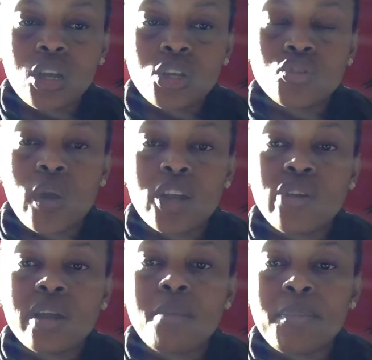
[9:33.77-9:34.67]
So I
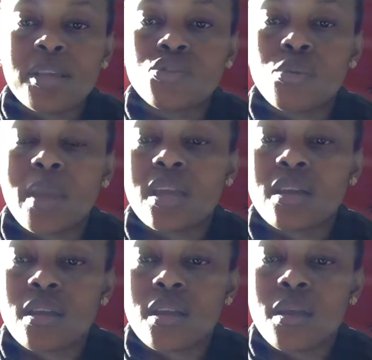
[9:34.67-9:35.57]
tried my best to make
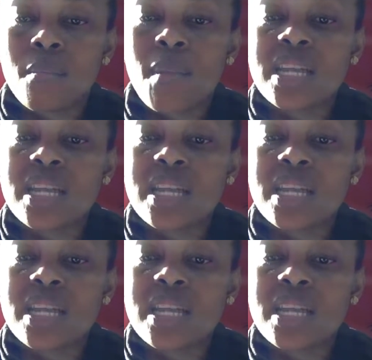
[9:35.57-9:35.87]
my